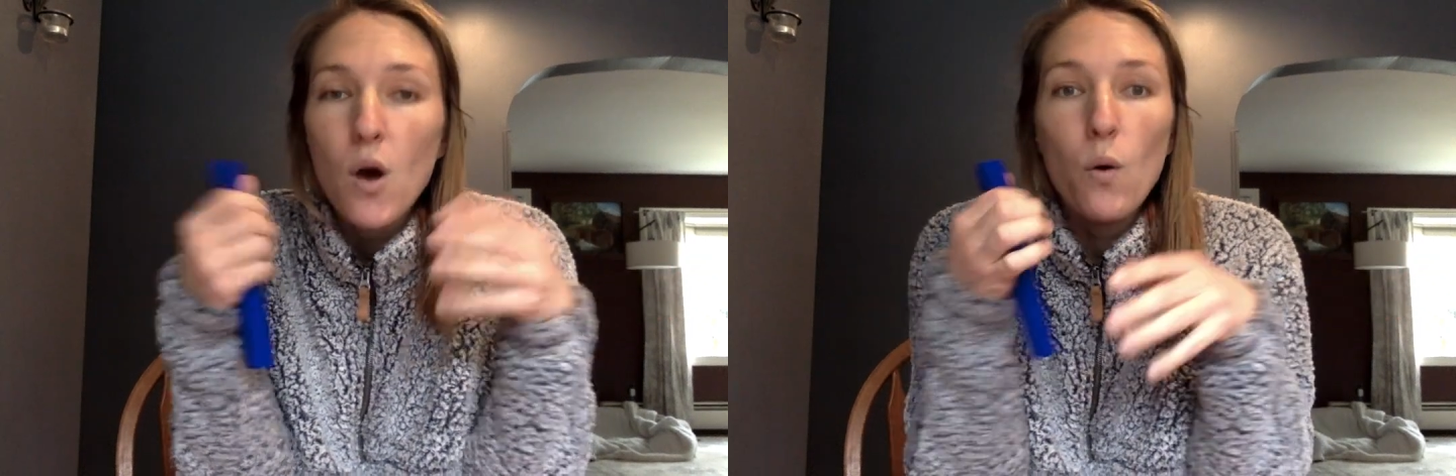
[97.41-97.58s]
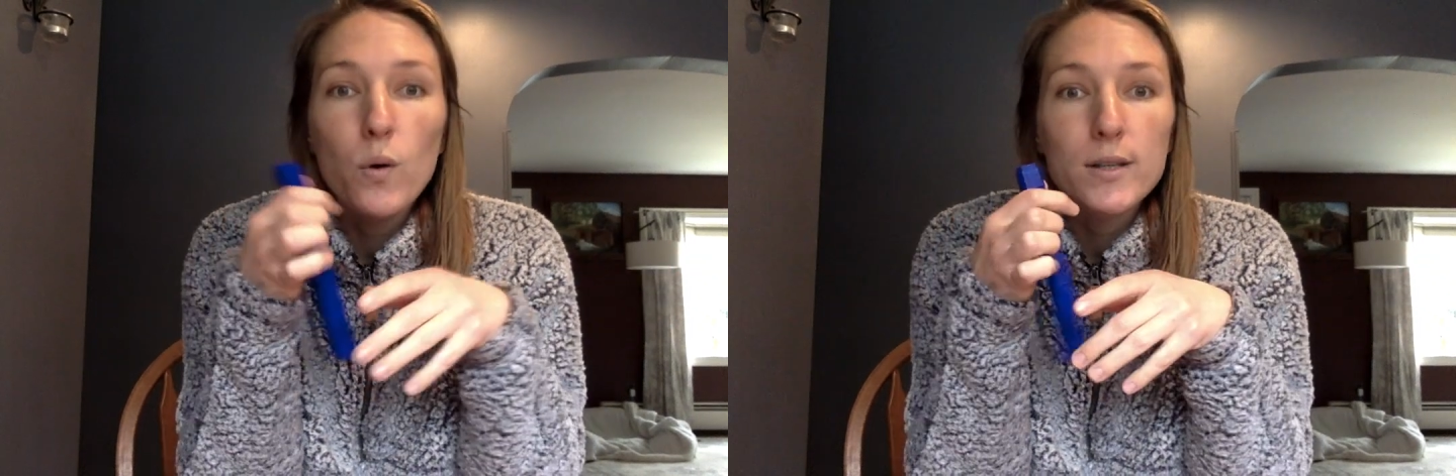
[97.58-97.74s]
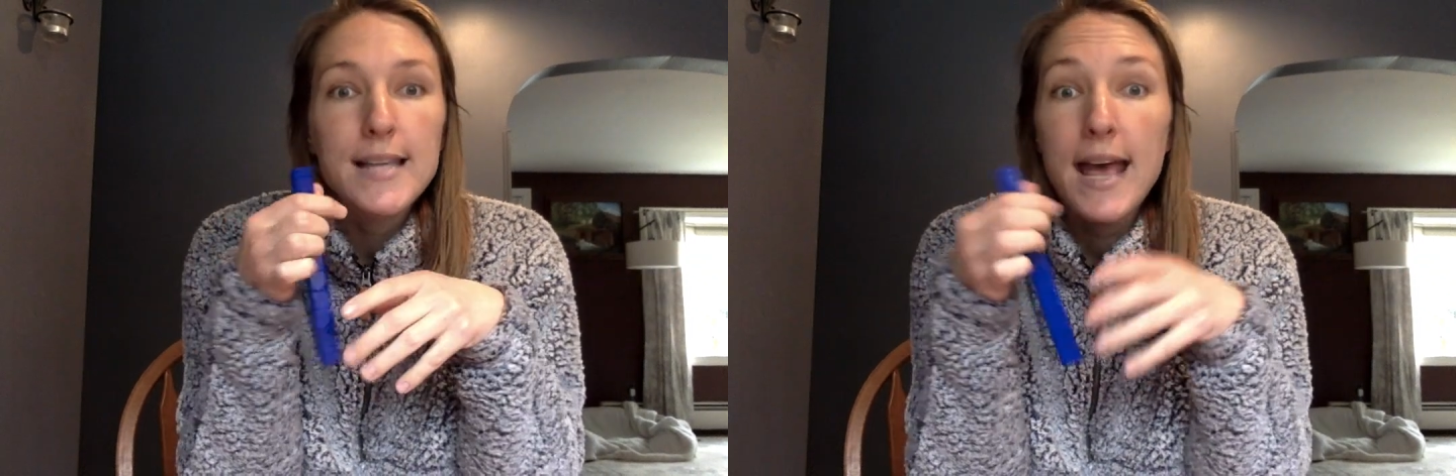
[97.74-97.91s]

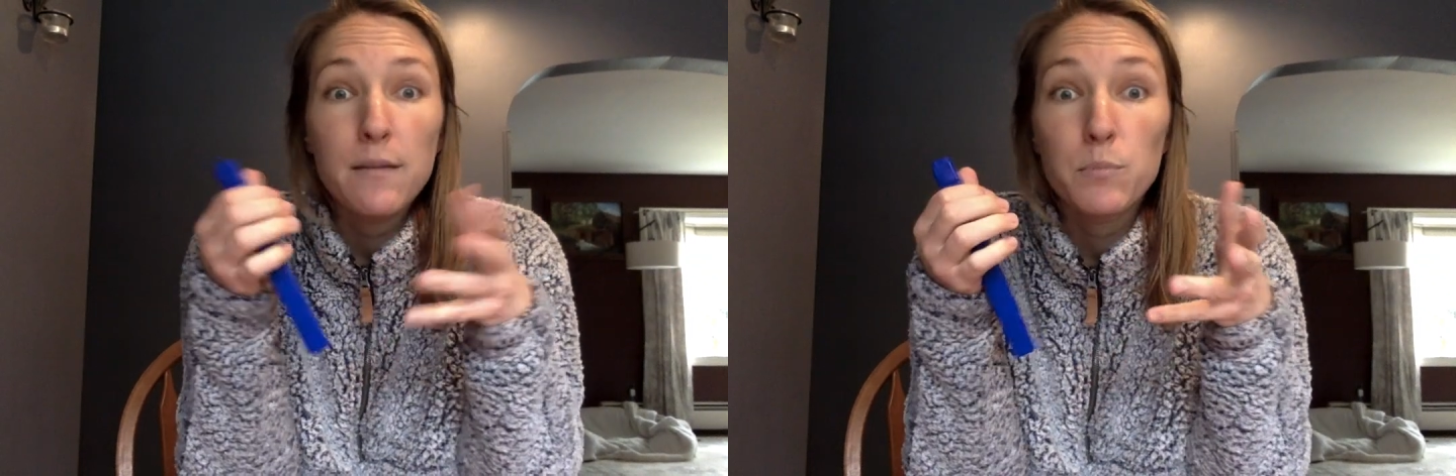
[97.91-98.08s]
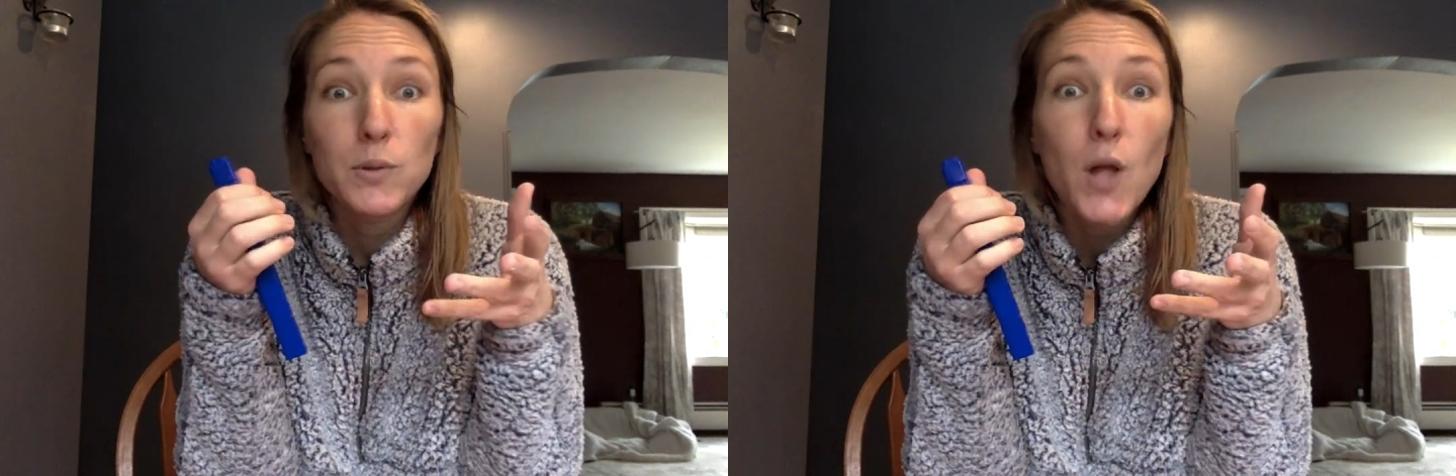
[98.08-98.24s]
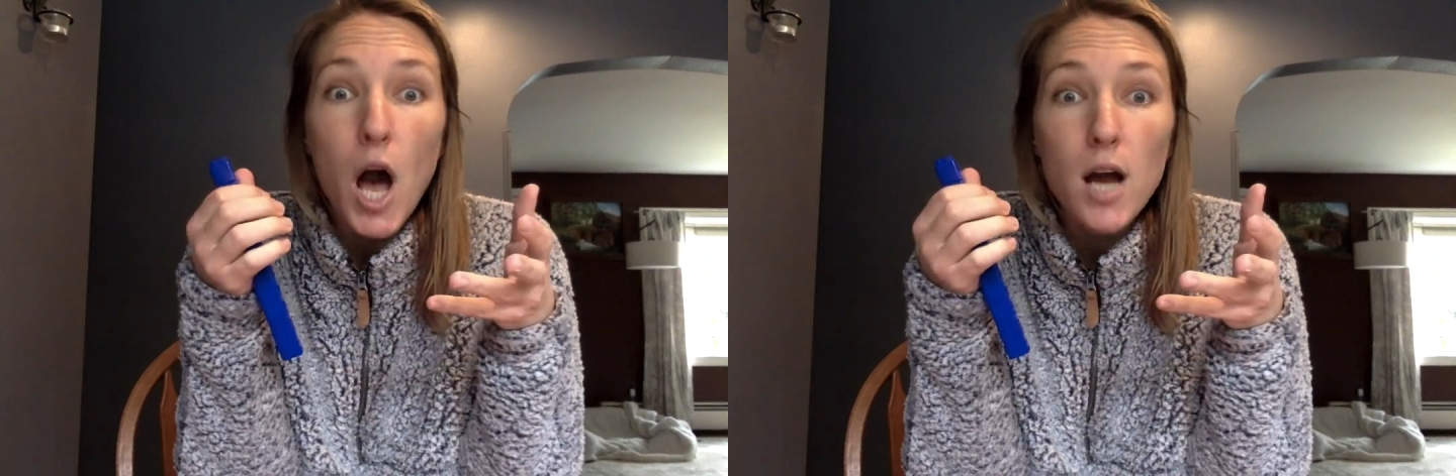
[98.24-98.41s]
or 10
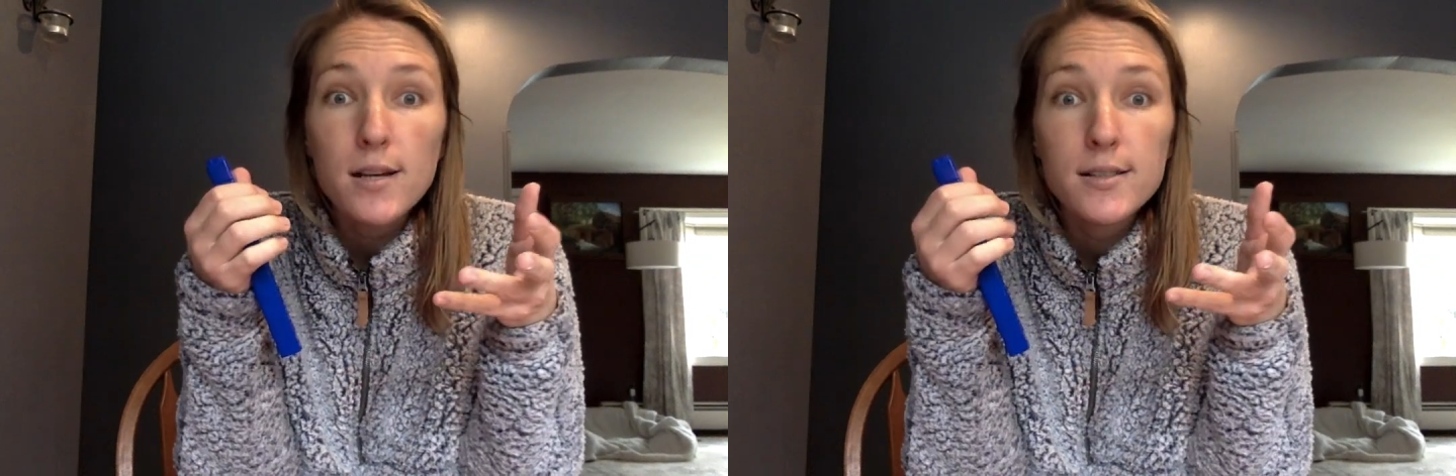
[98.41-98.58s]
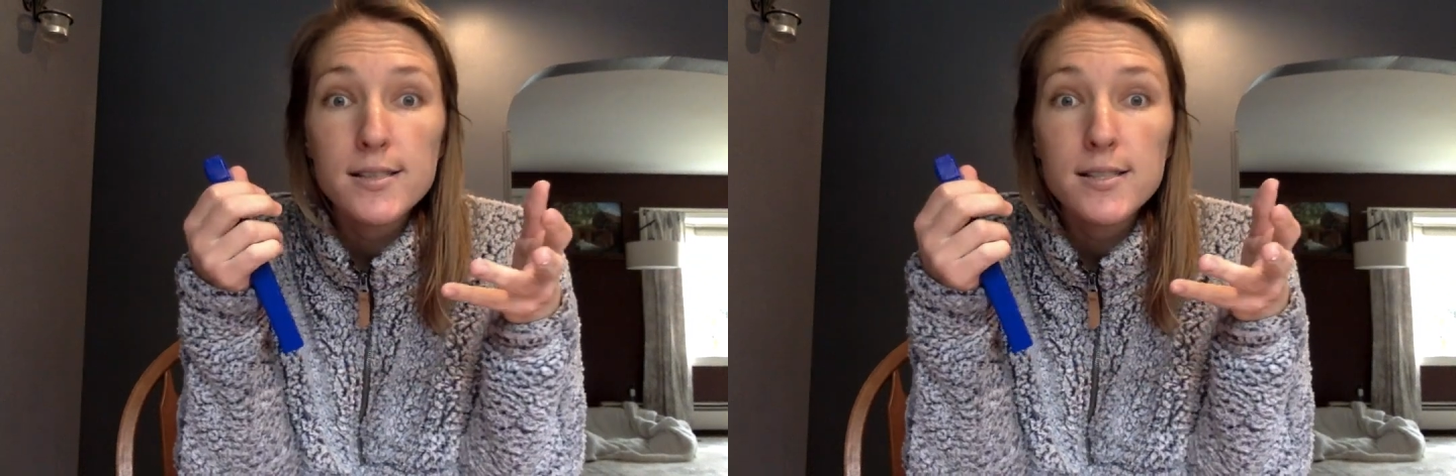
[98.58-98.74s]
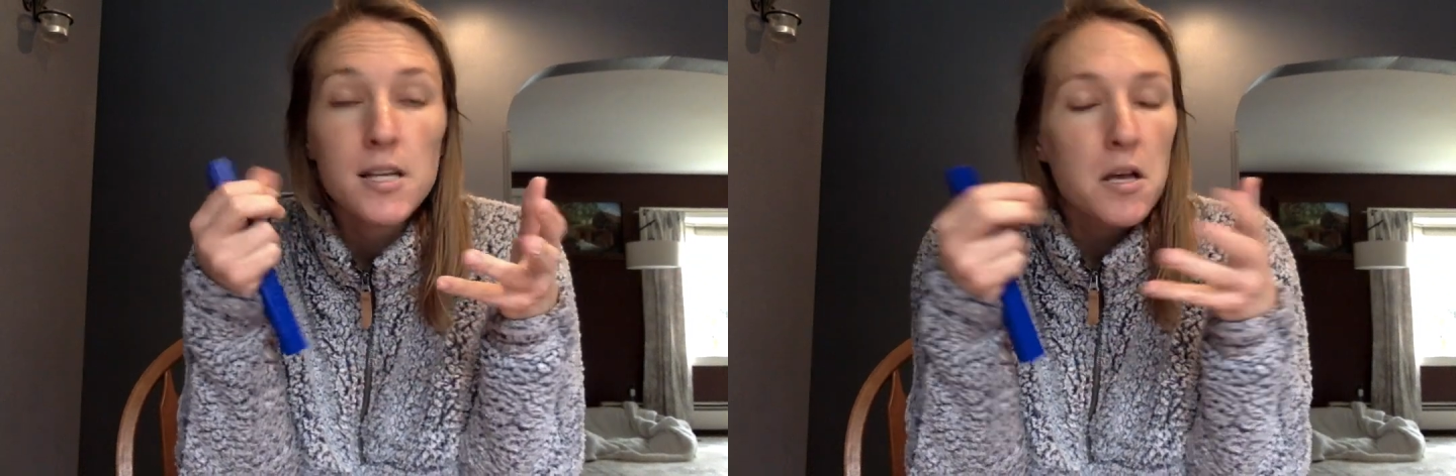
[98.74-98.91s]

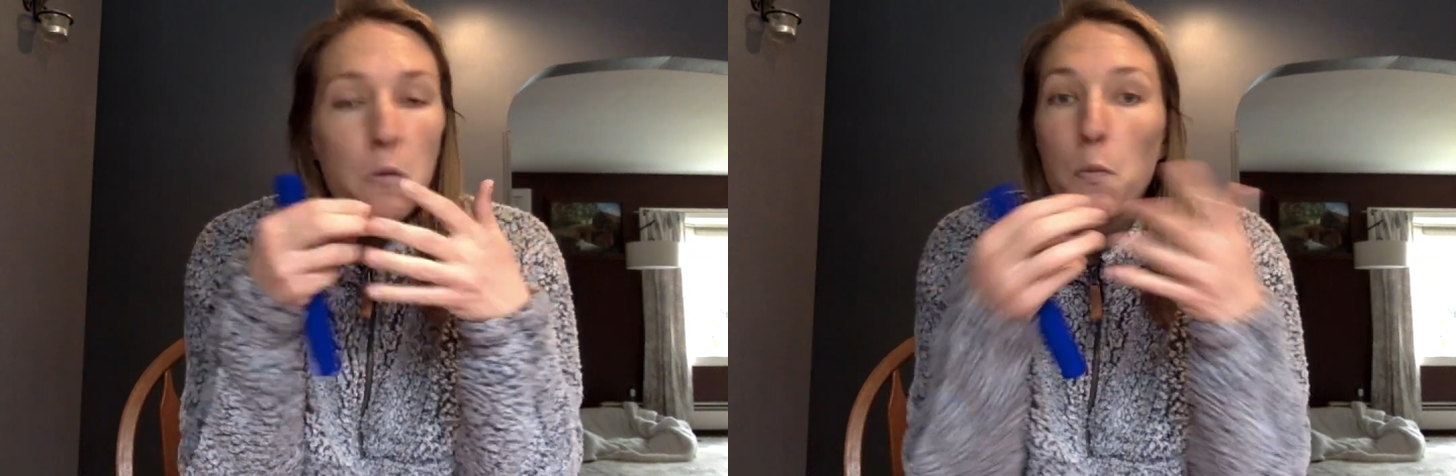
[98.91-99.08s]
blocks.